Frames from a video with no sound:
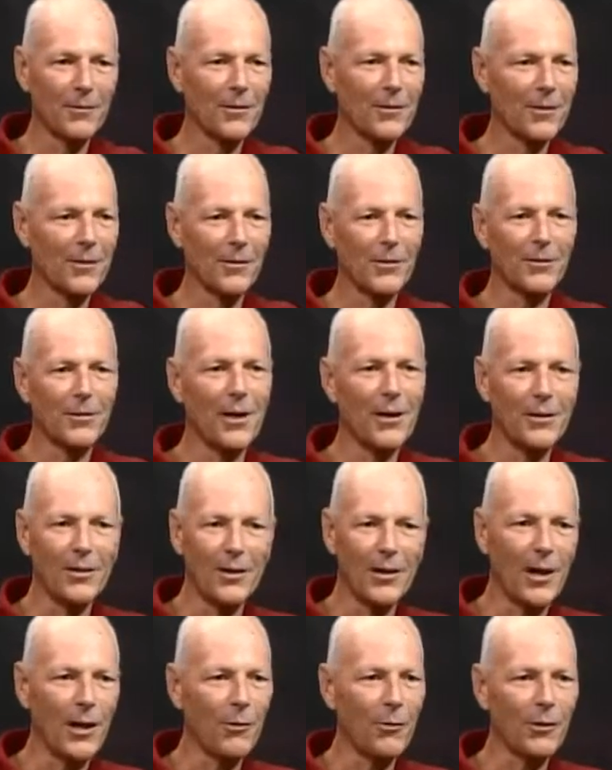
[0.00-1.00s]
I just
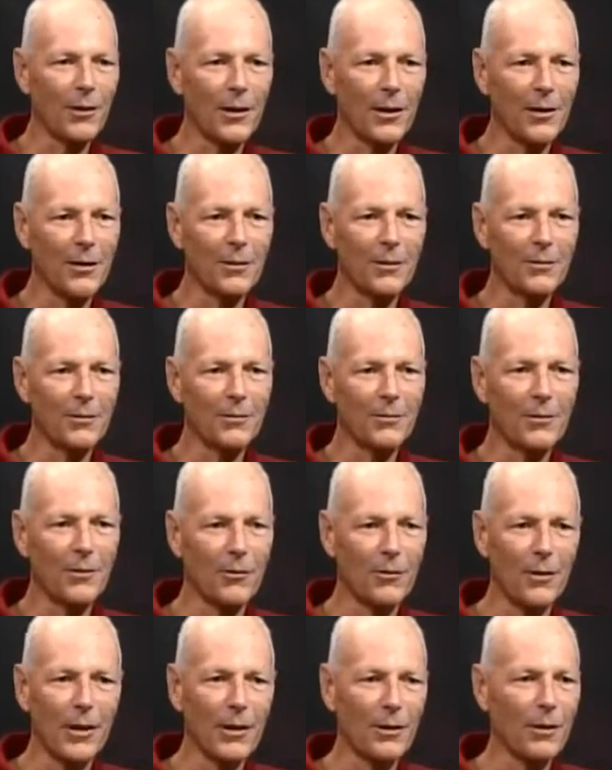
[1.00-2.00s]
18-hour days are
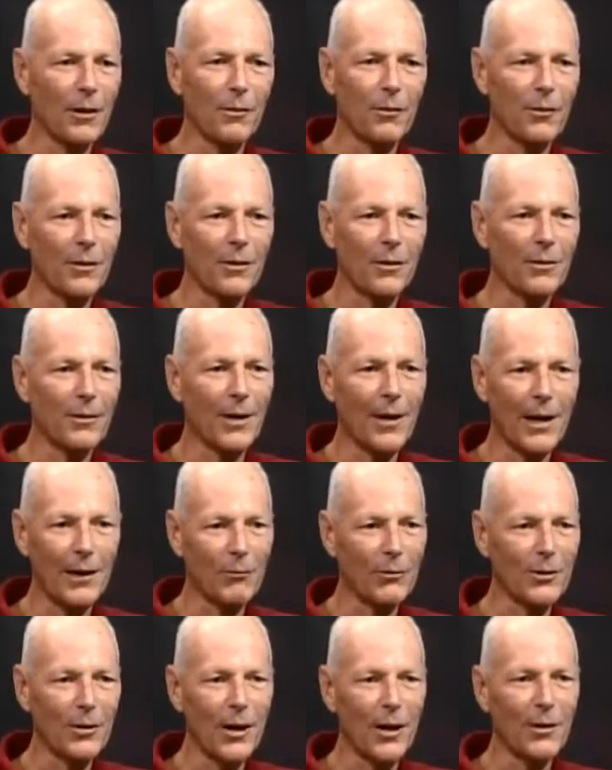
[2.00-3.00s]
like nothing. I'm not
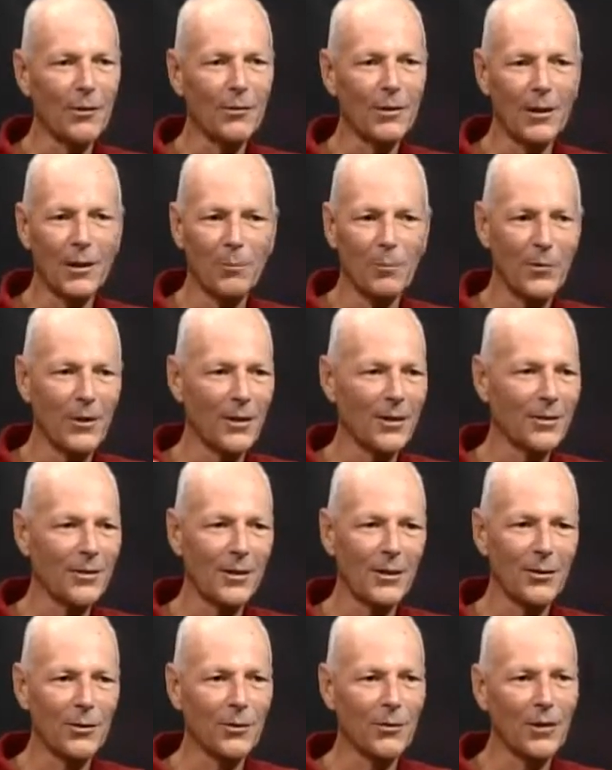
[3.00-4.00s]
even tired. Get up the next day
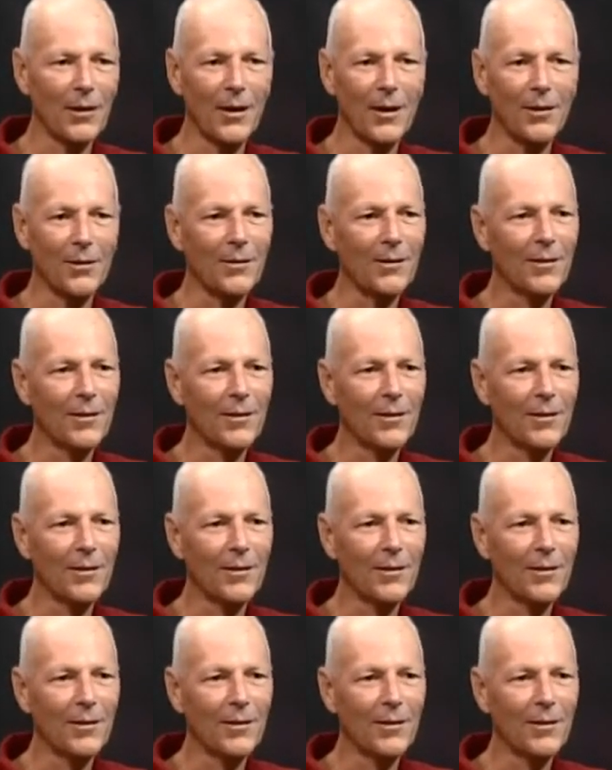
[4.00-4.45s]
and do it again.